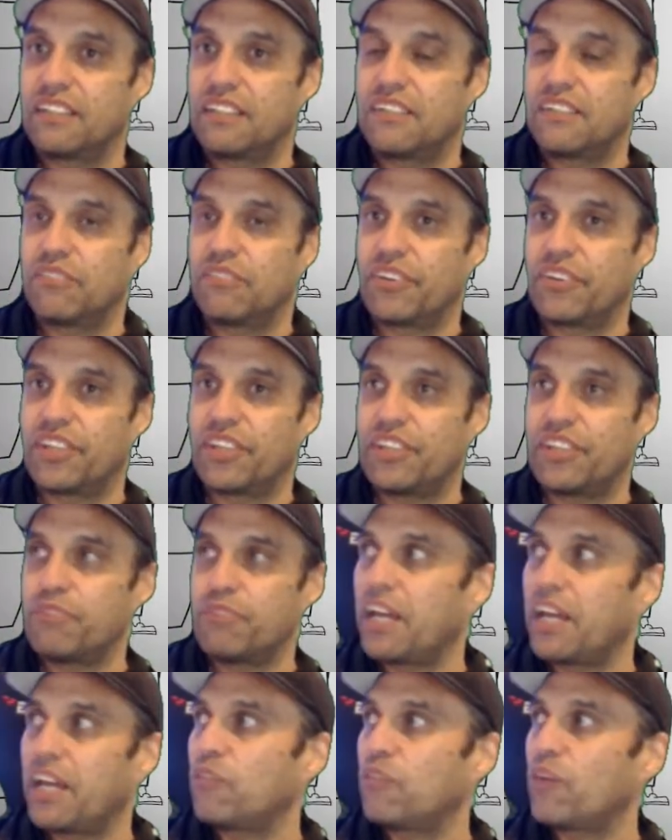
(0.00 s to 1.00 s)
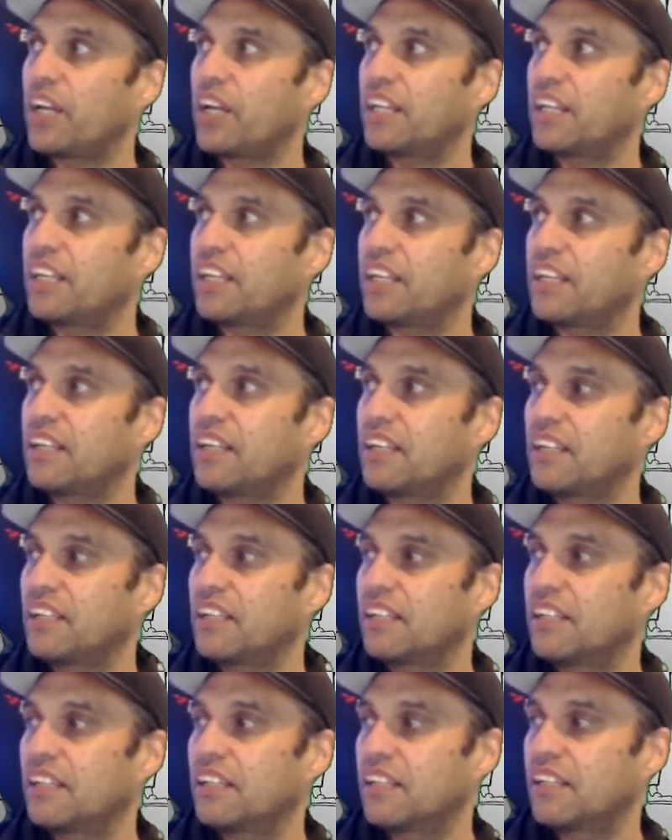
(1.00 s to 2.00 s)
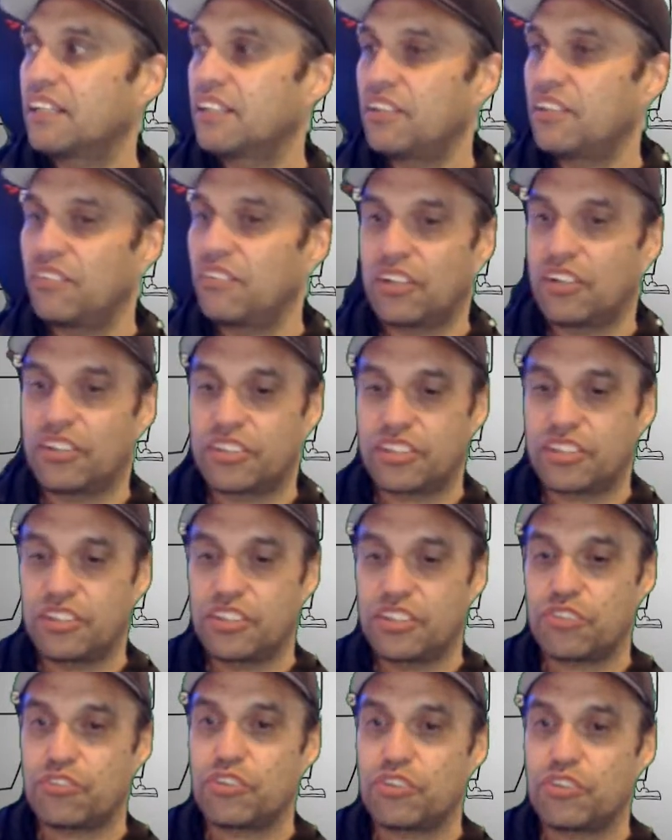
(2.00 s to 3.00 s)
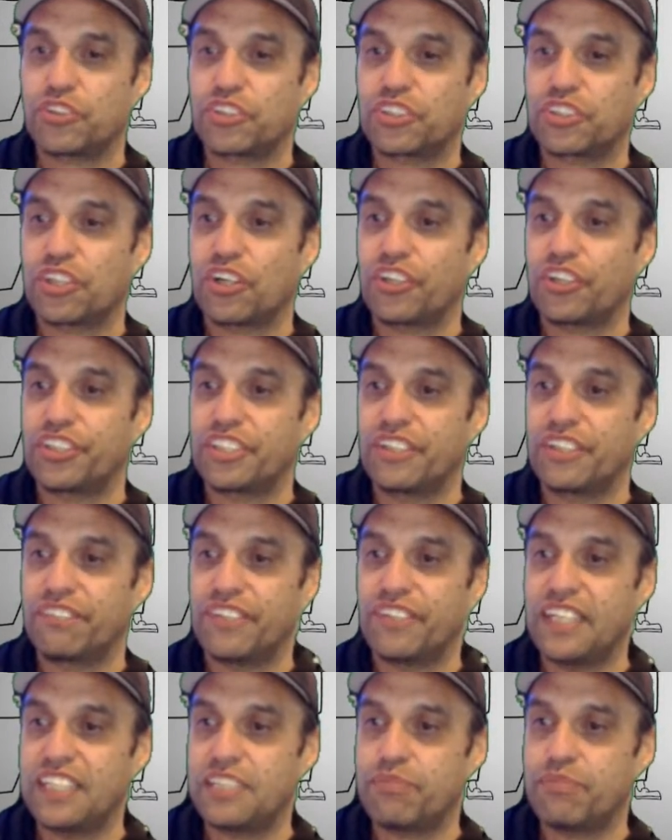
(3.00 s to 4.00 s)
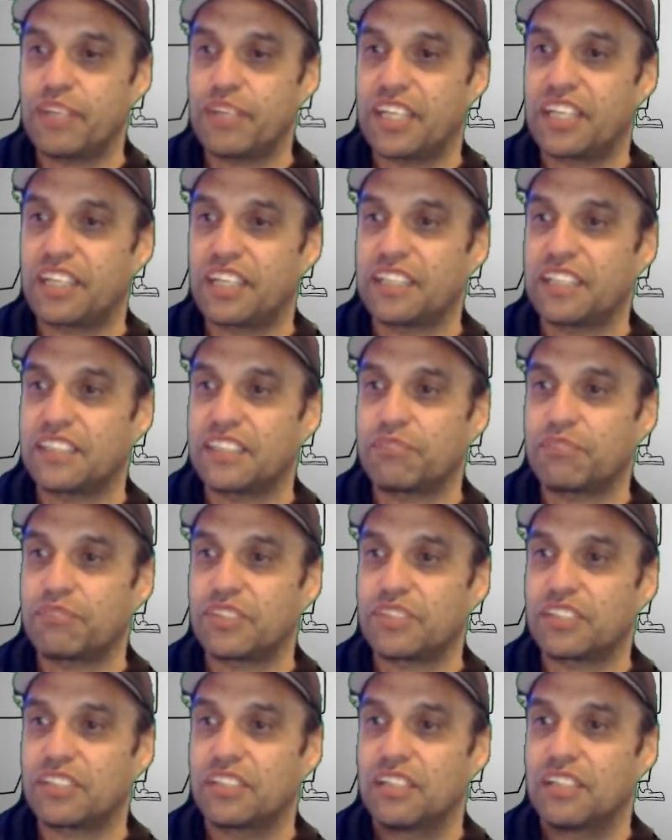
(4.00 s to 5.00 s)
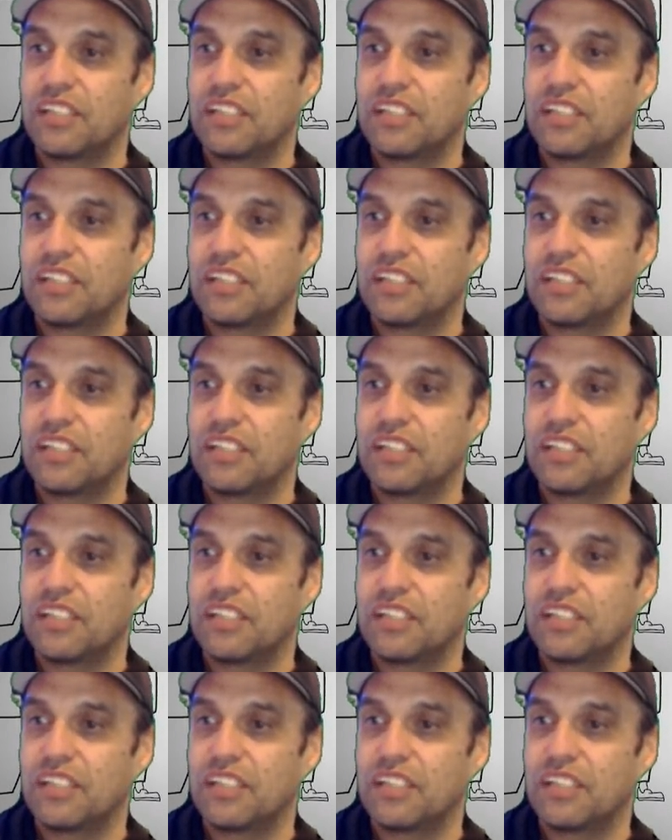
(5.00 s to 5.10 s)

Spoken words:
within the bandwagoning, you've got these real solid defense mechanisms